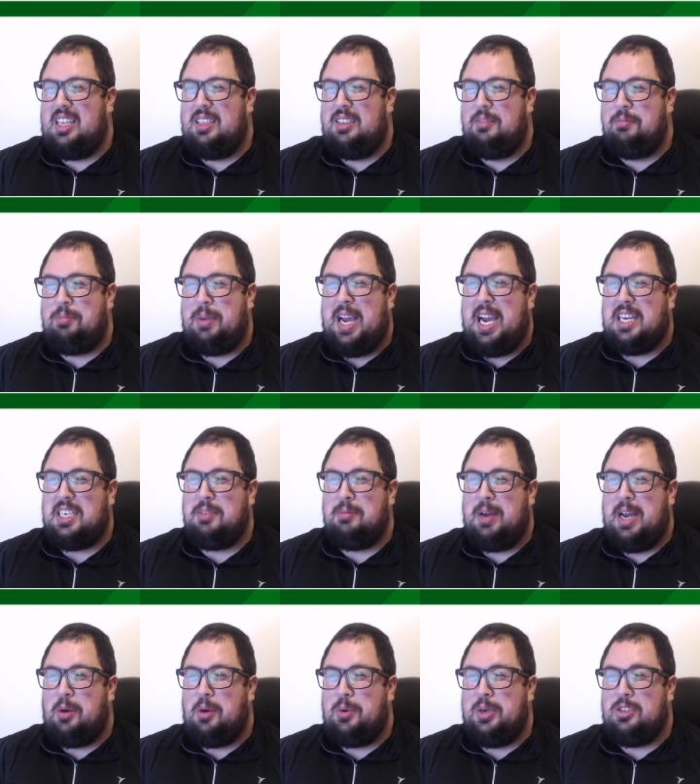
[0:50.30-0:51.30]

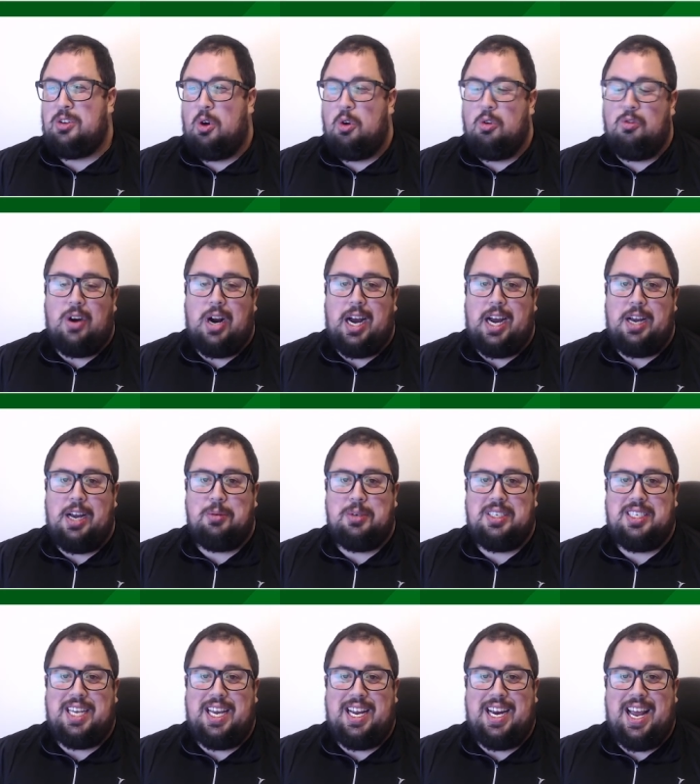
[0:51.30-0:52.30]
back-to-back wins over Iowa
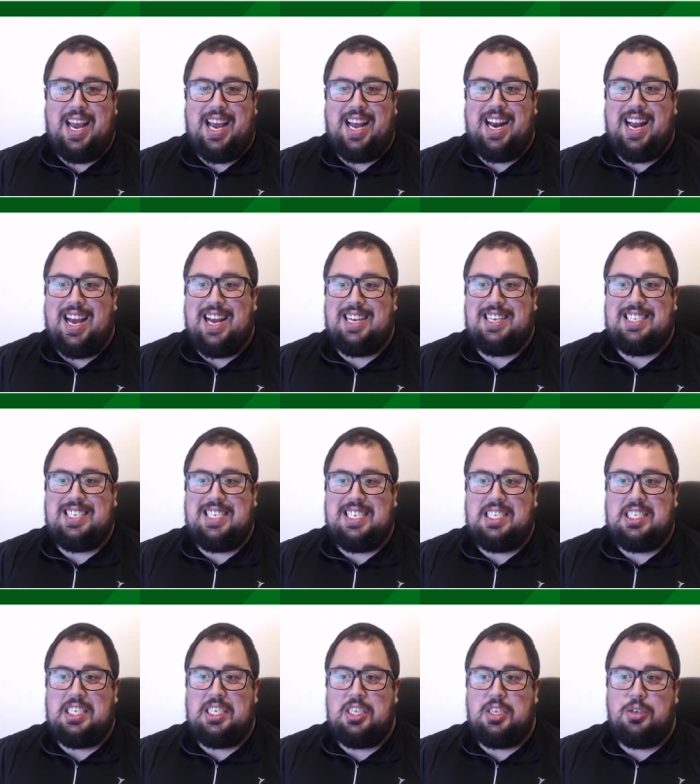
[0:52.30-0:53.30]
State and at
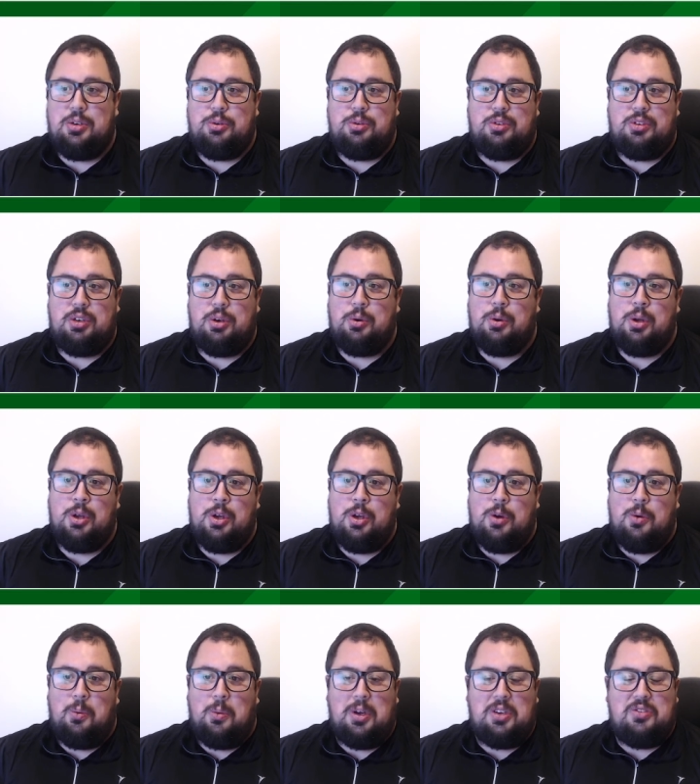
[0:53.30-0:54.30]
TCU. So
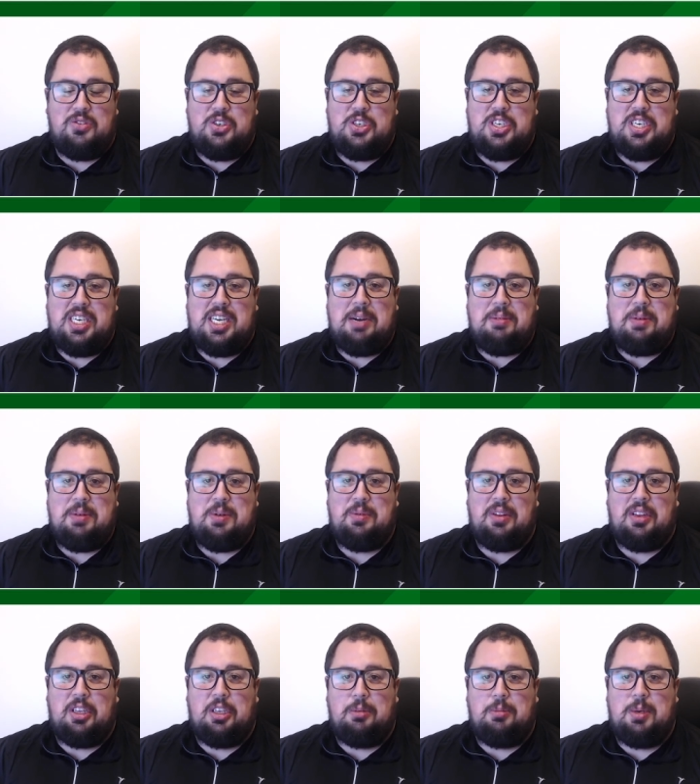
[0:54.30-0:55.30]
West Virginia coming in
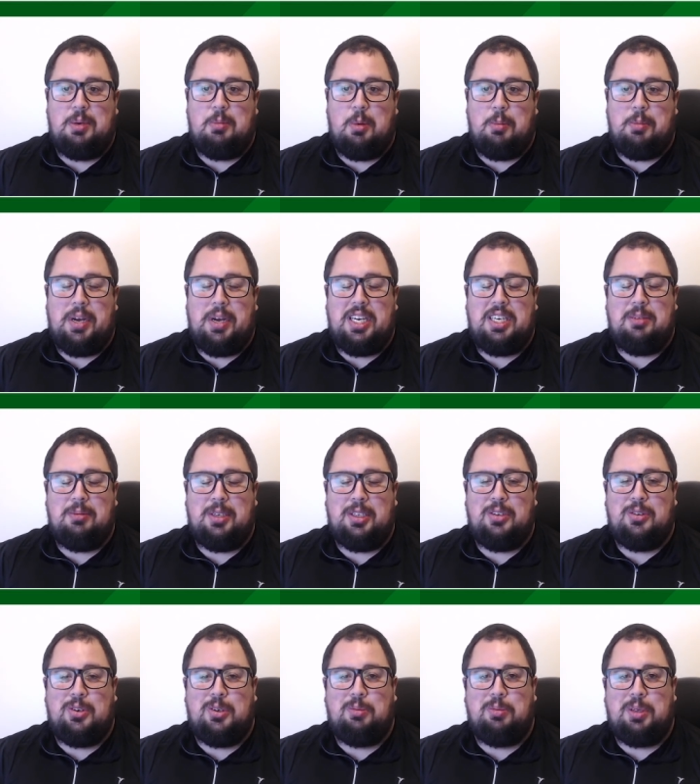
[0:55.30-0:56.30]
with a little bit of momentum on
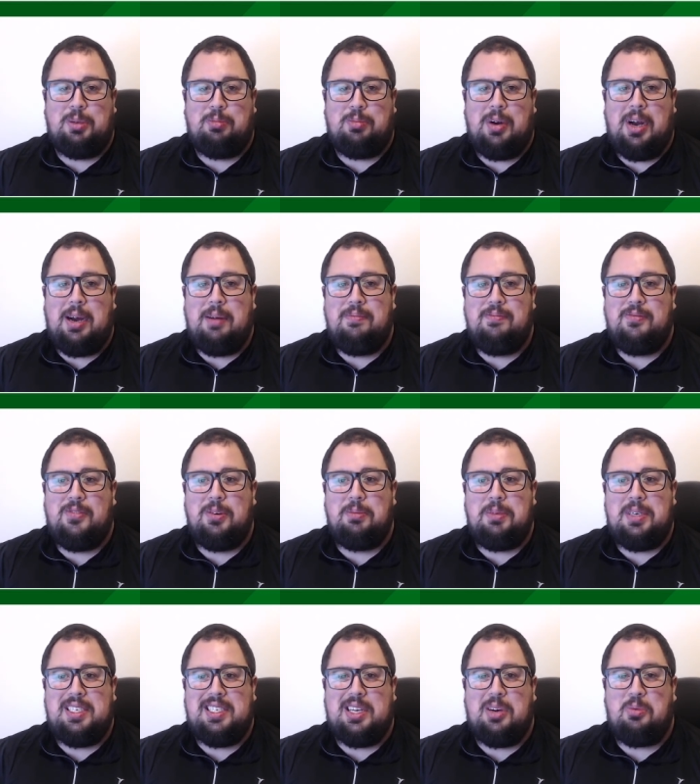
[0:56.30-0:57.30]
their own. But the problem for
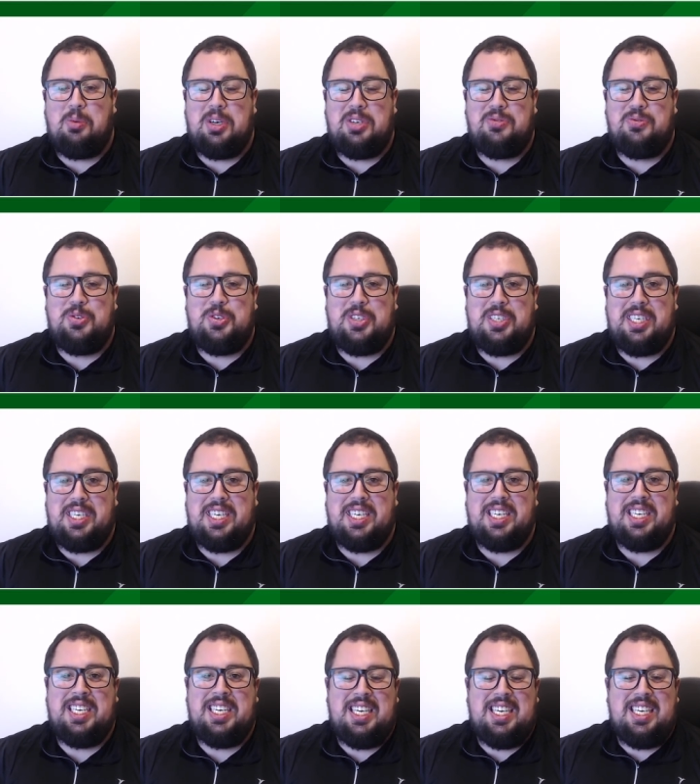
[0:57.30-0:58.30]
me is that West
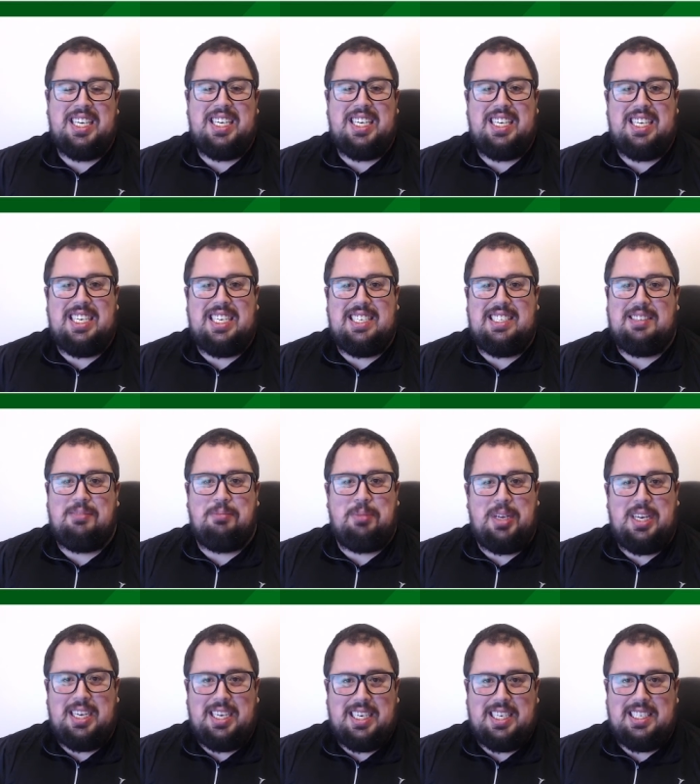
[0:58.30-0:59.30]
Virginia is a
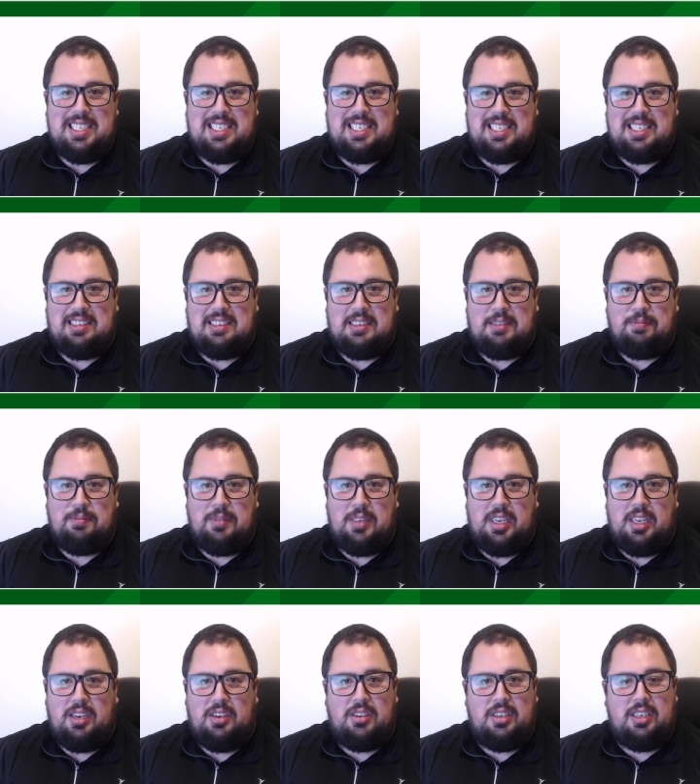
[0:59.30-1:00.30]
bit inconsistent.
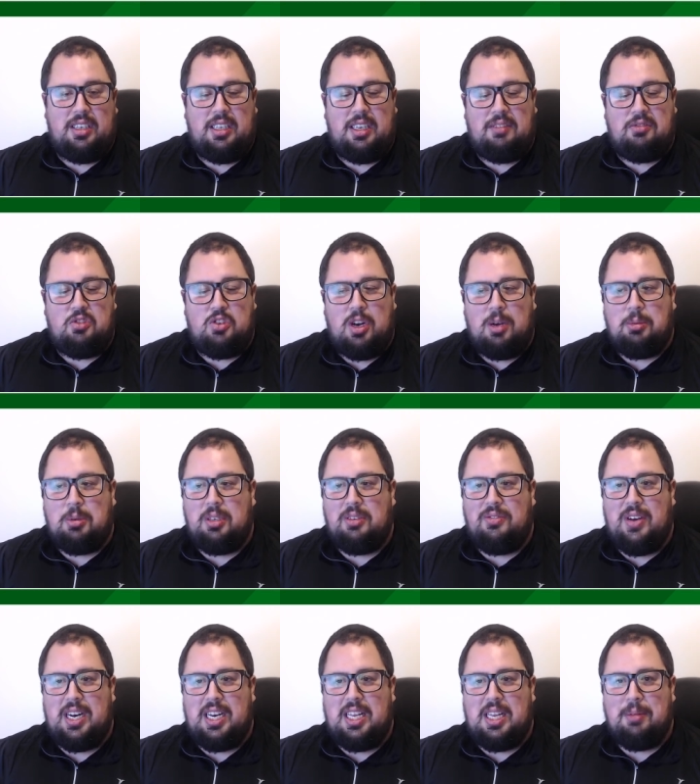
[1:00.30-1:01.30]
You know, they have trouble
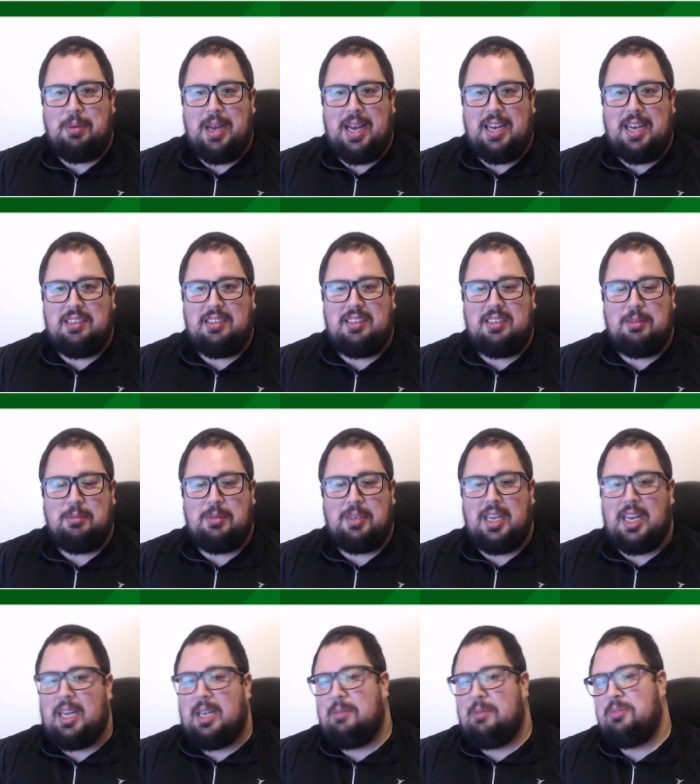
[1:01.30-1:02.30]
defending the pass
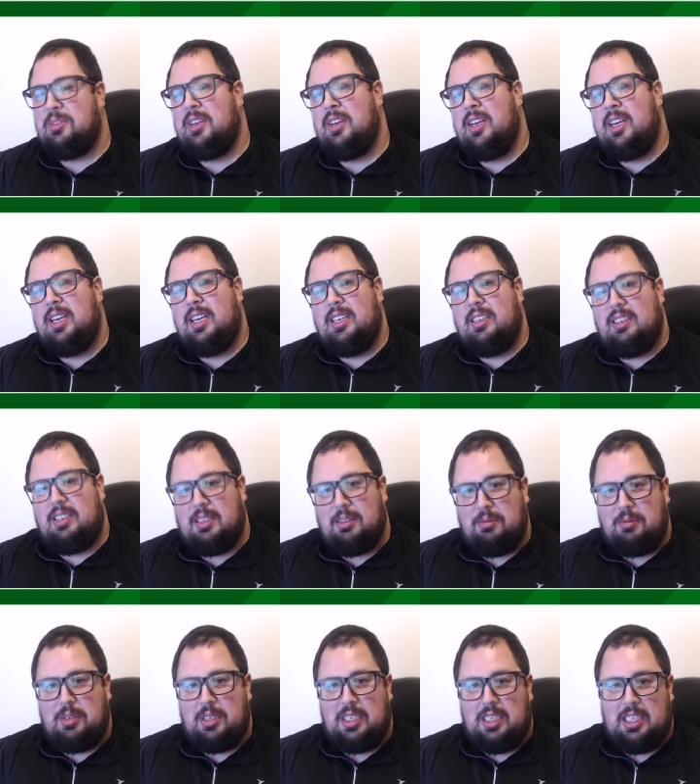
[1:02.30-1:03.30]
sometimes,
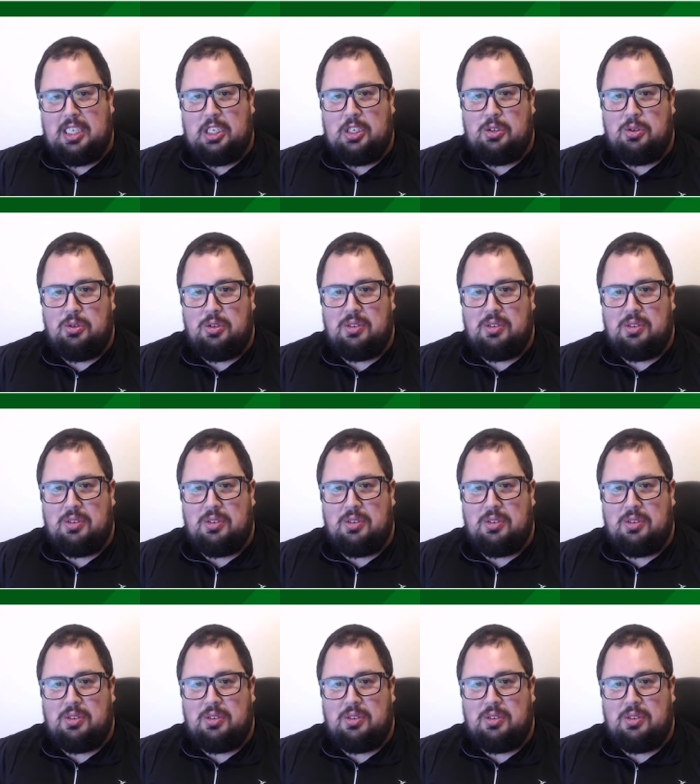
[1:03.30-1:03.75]
some issues